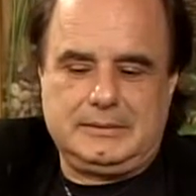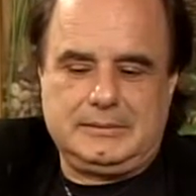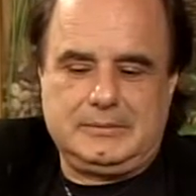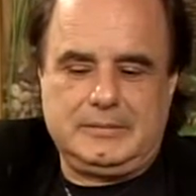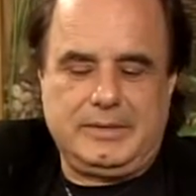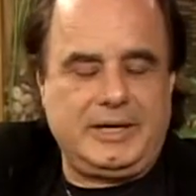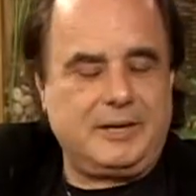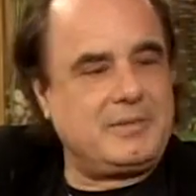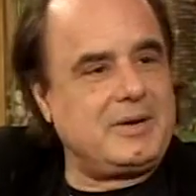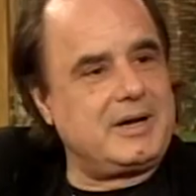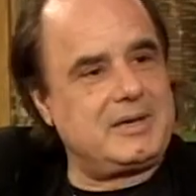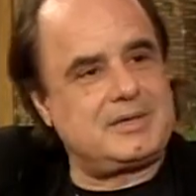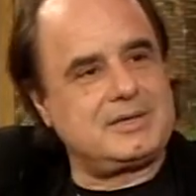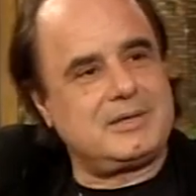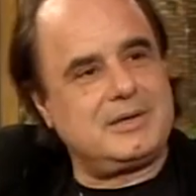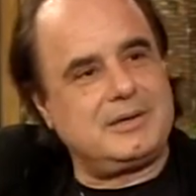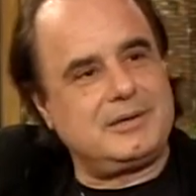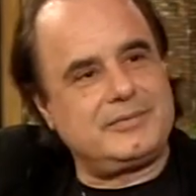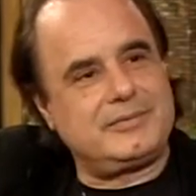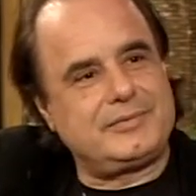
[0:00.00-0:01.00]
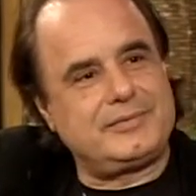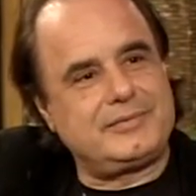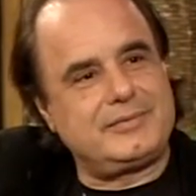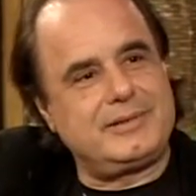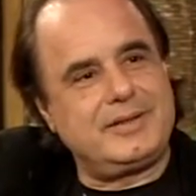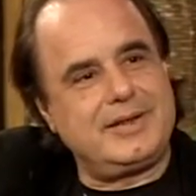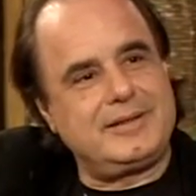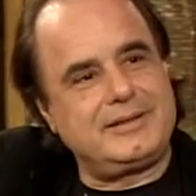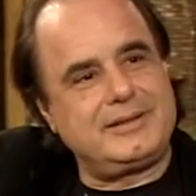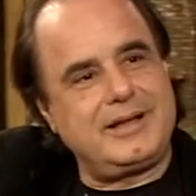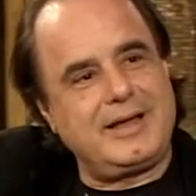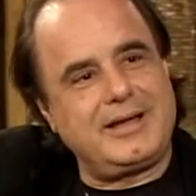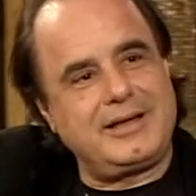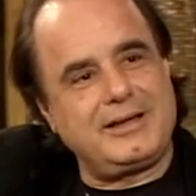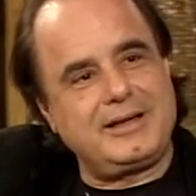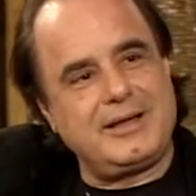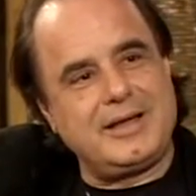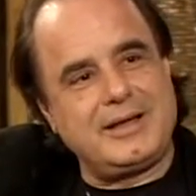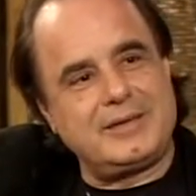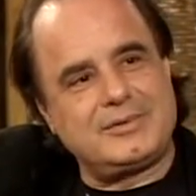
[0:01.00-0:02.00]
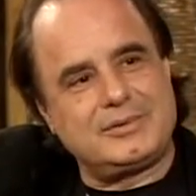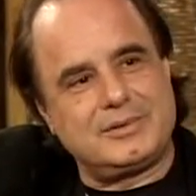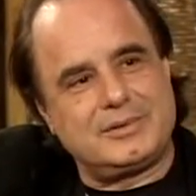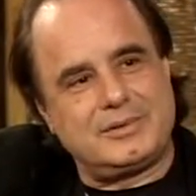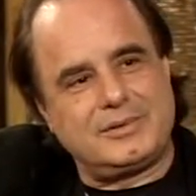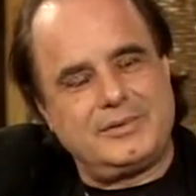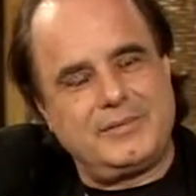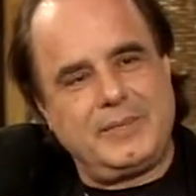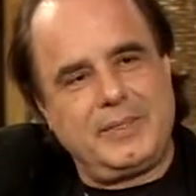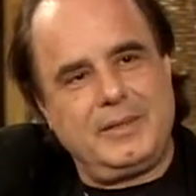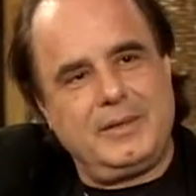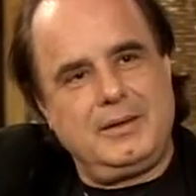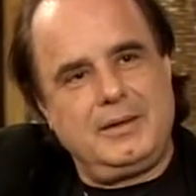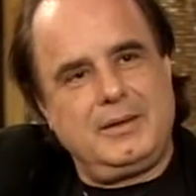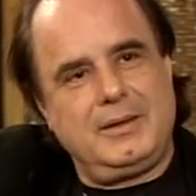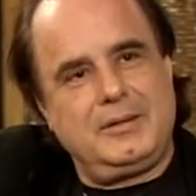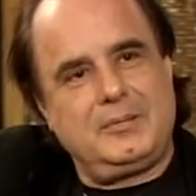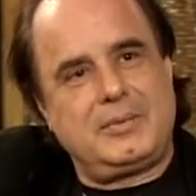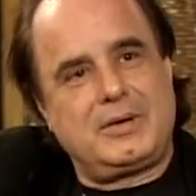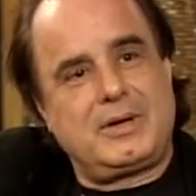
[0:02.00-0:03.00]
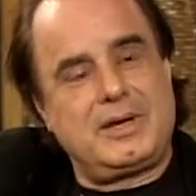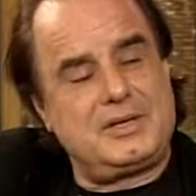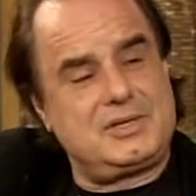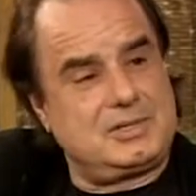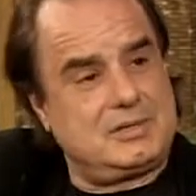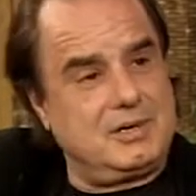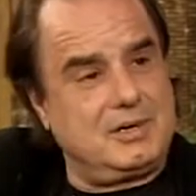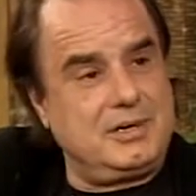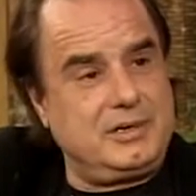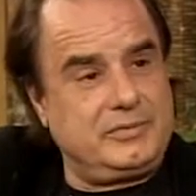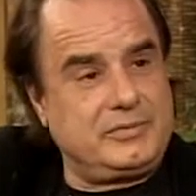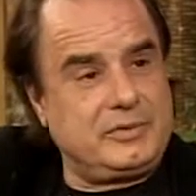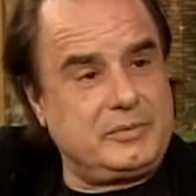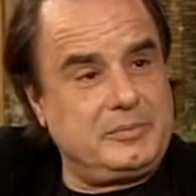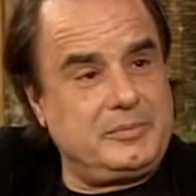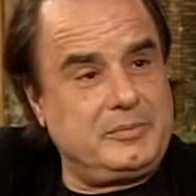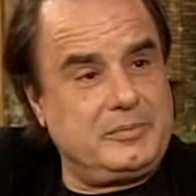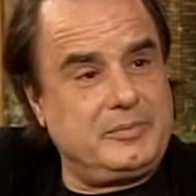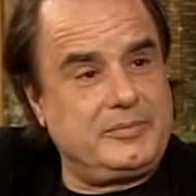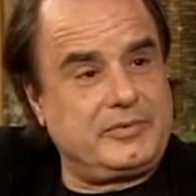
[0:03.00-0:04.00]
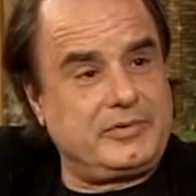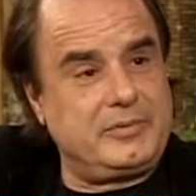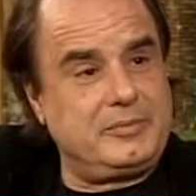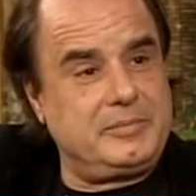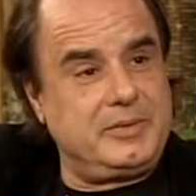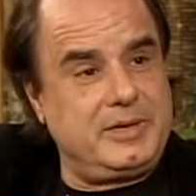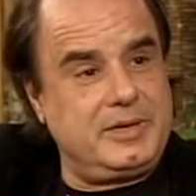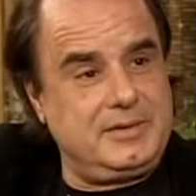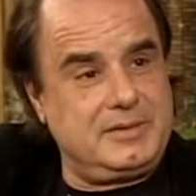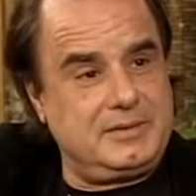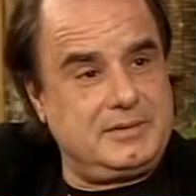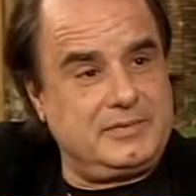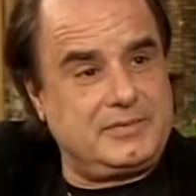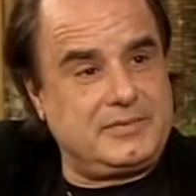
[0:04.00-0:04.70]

make myself at that level. But I studied from many